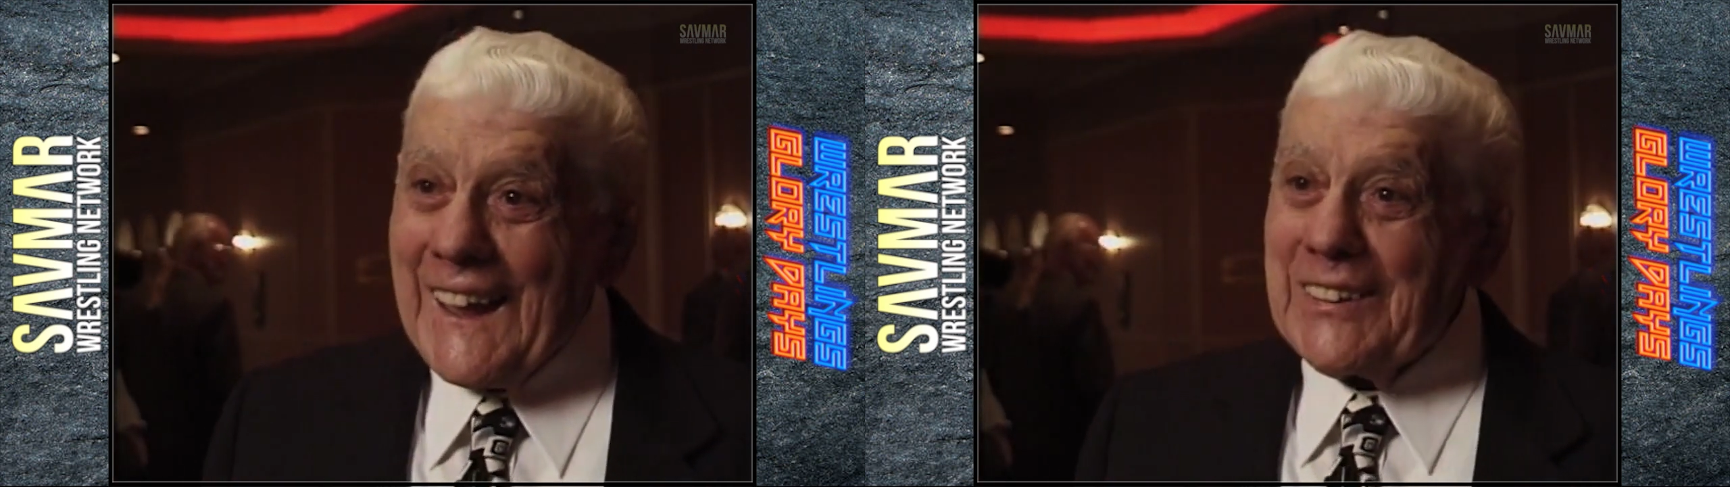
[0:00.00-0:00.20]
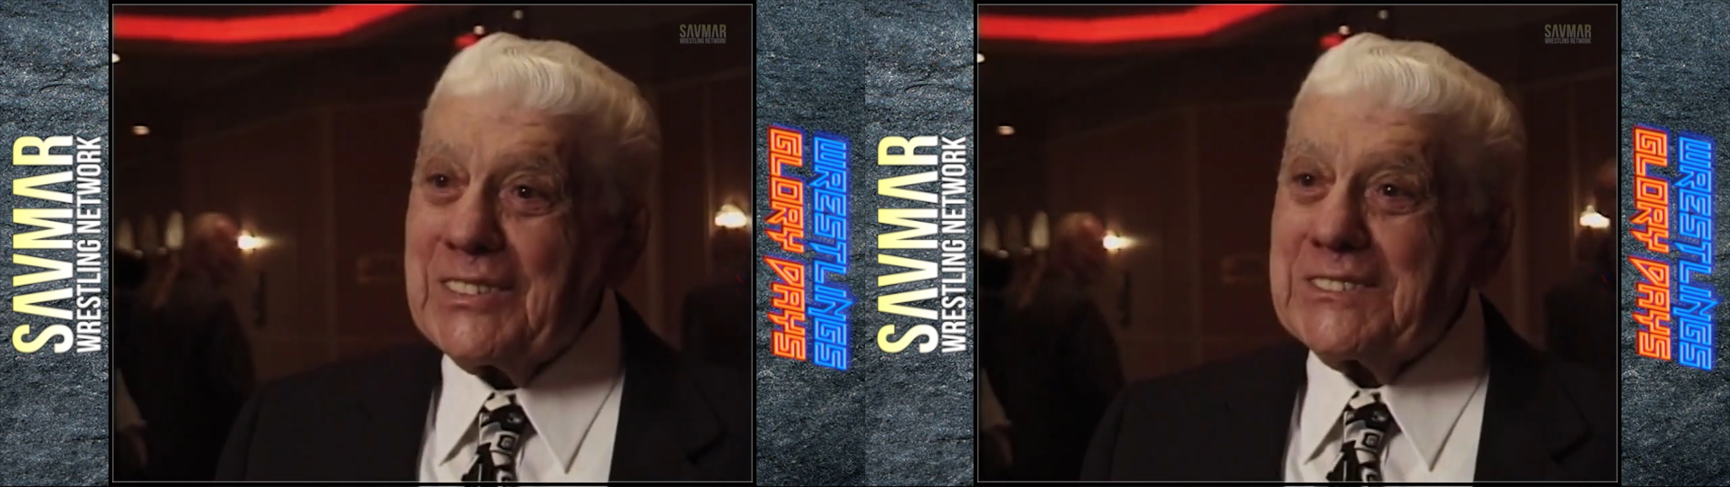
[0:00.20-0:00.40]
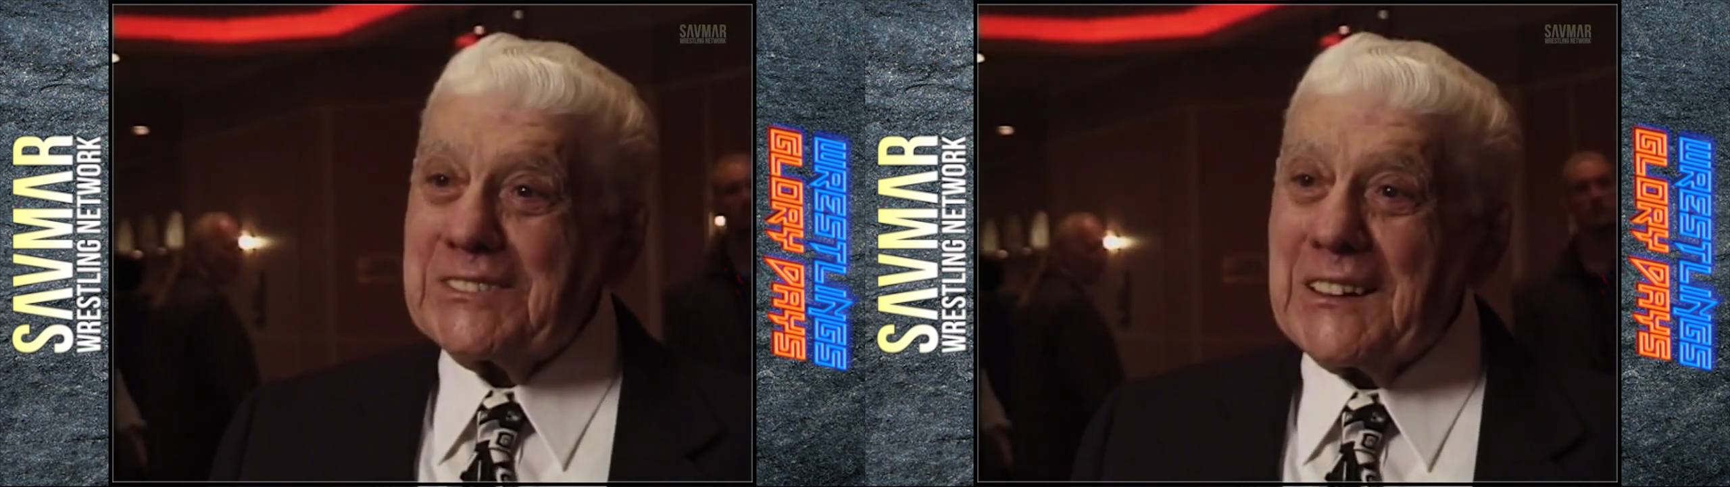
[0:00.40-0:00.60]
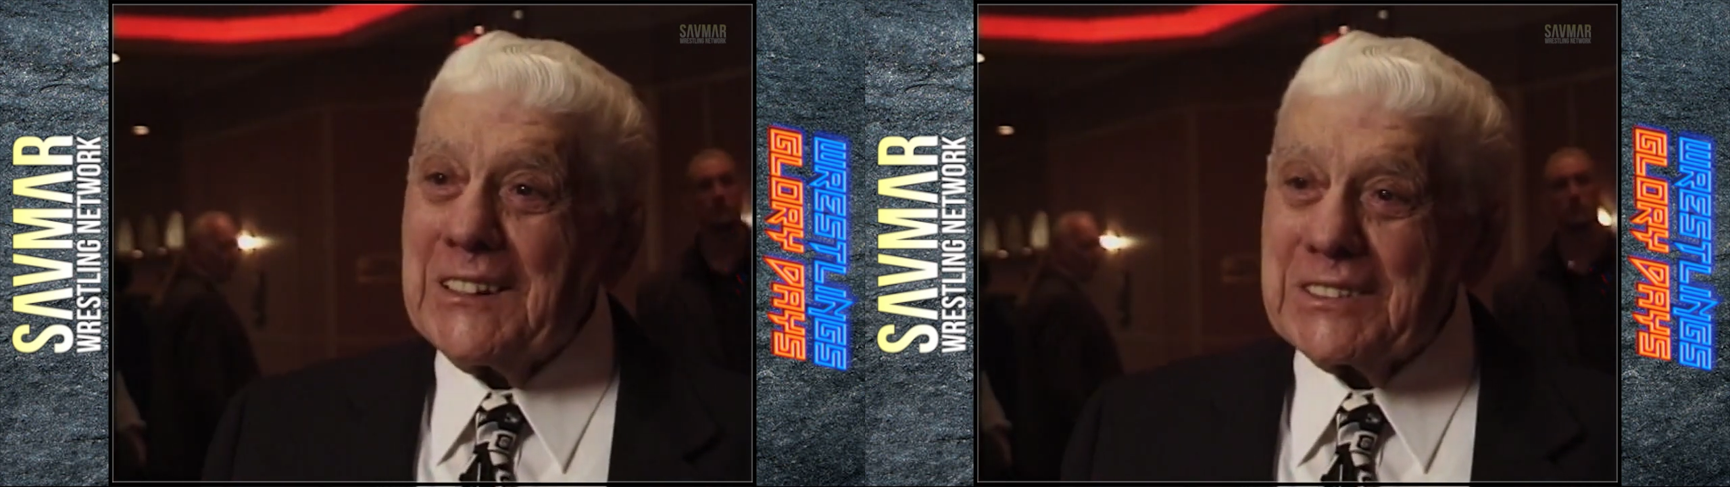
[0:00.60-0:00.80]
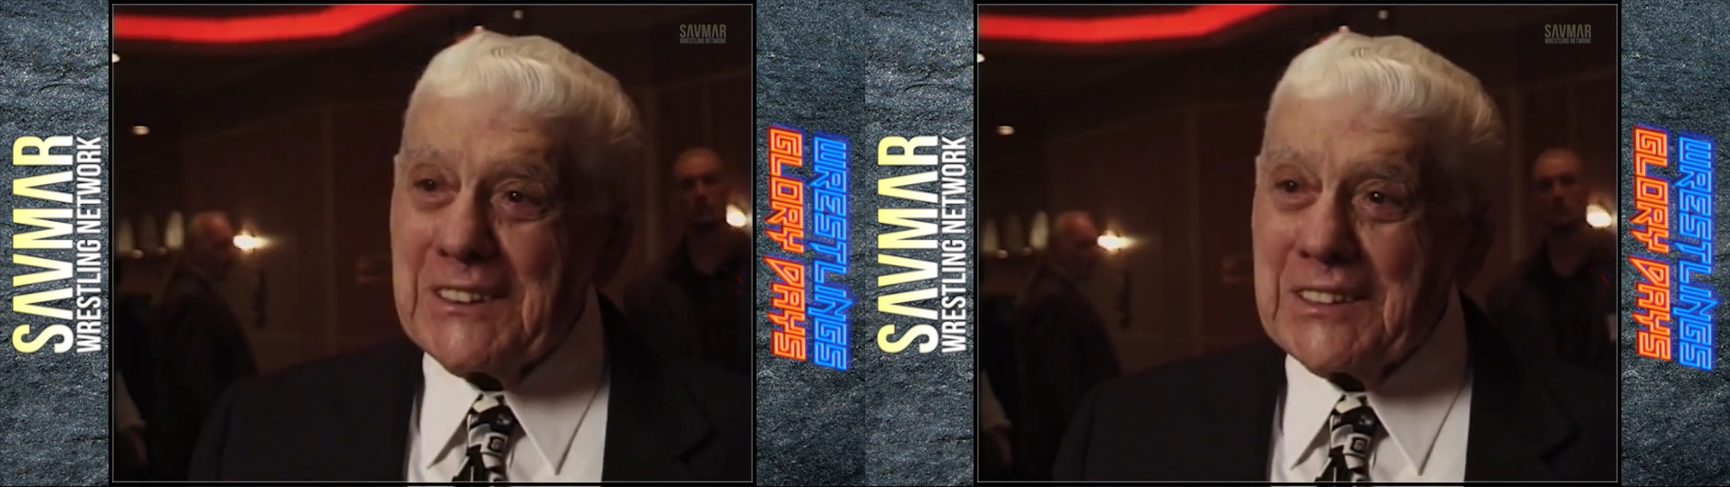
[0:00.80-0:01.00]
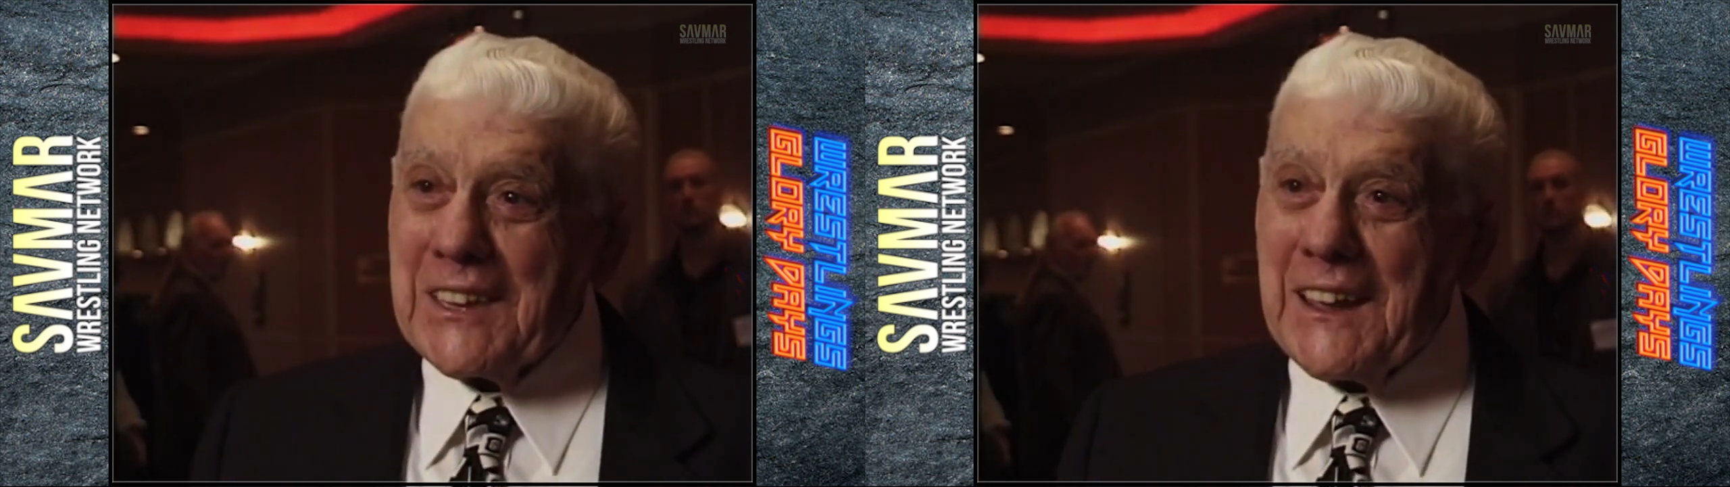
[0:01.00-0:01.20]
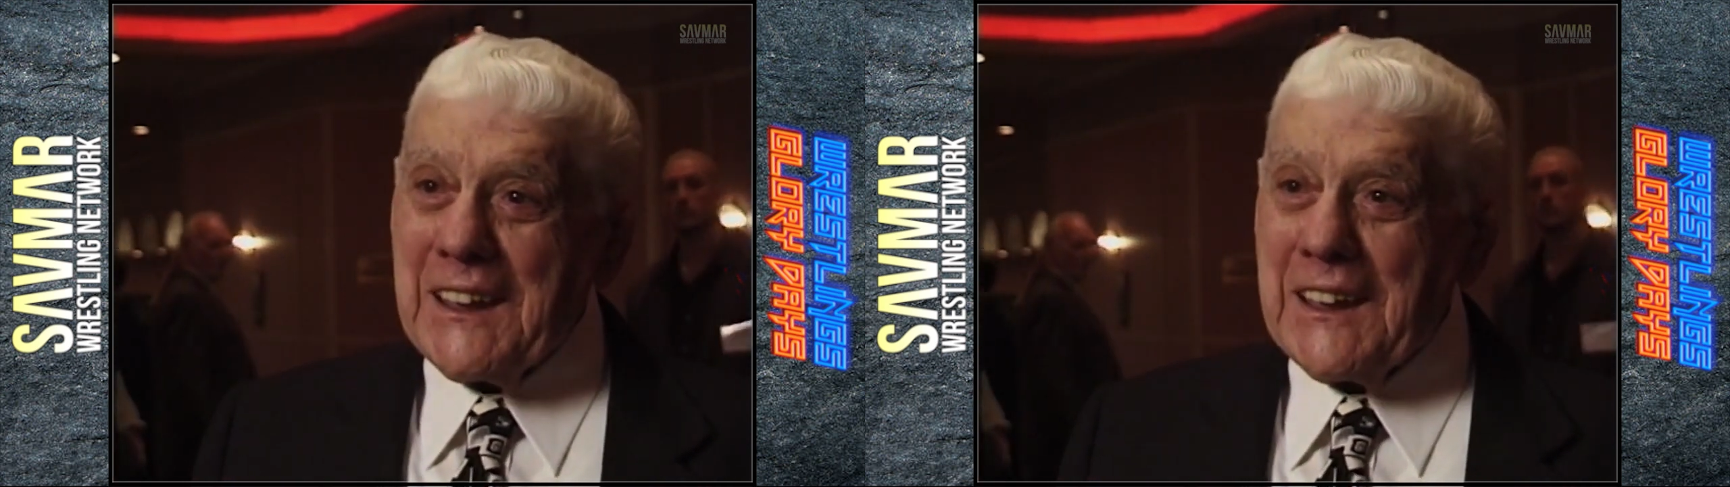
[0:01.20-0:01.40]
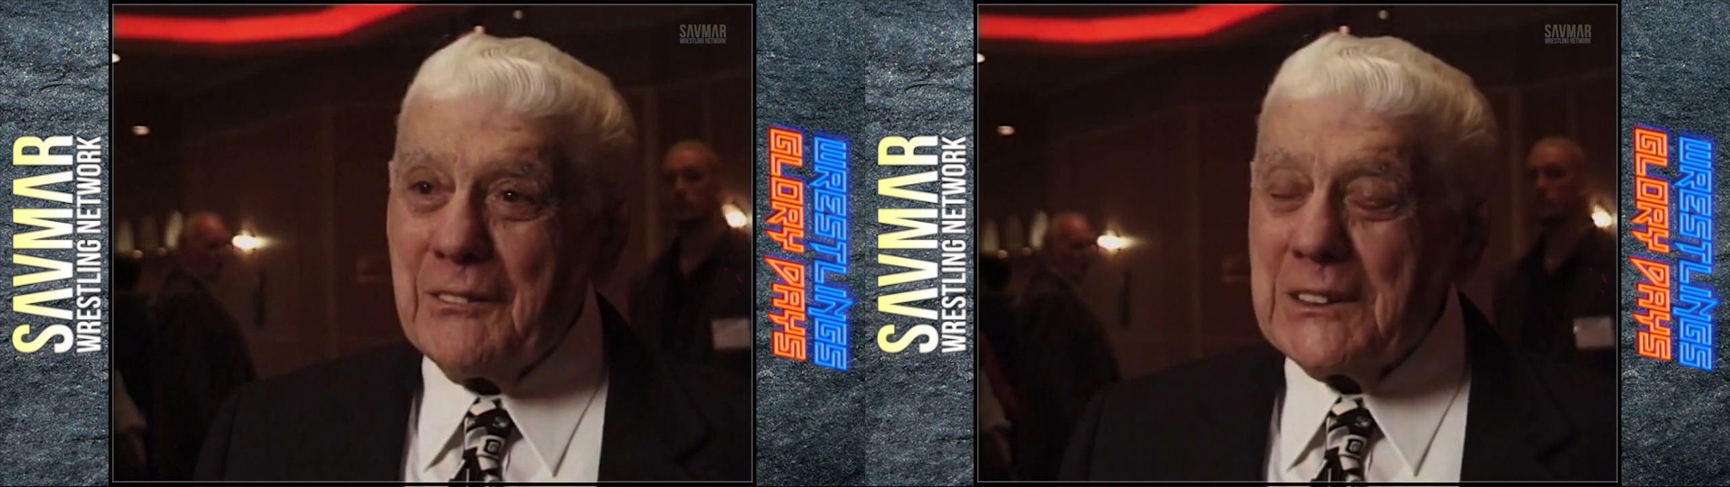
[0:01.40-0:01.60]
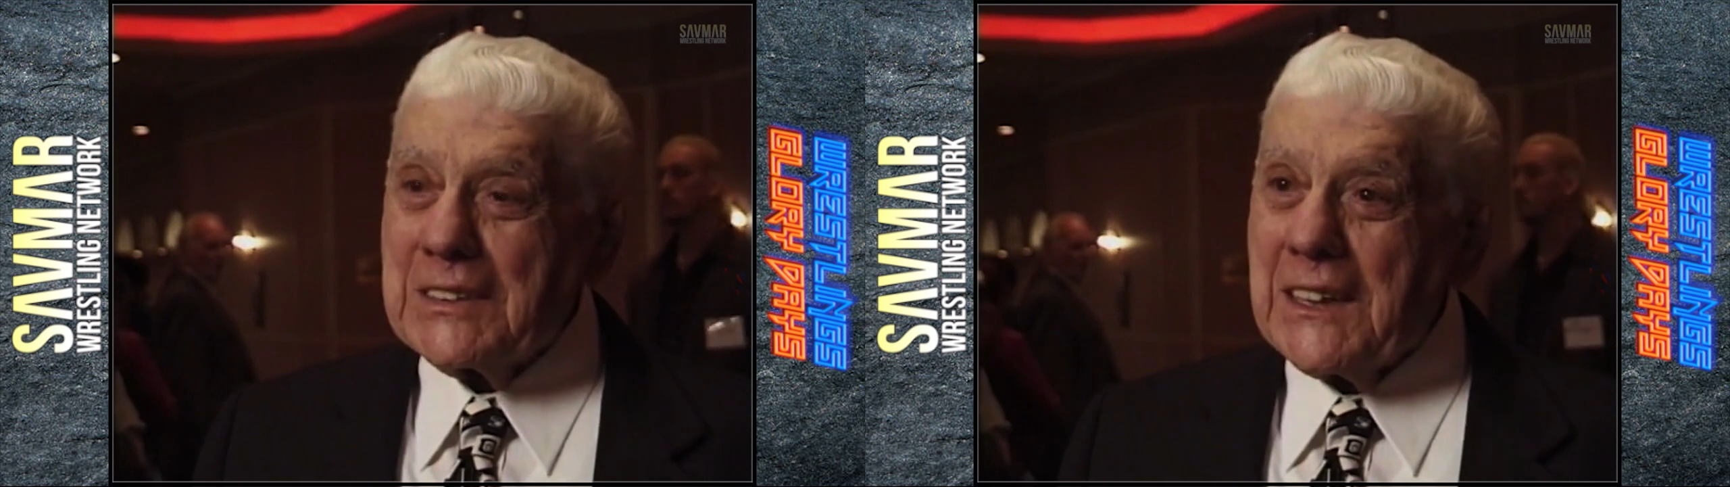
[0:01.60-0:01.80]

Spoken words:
And still today,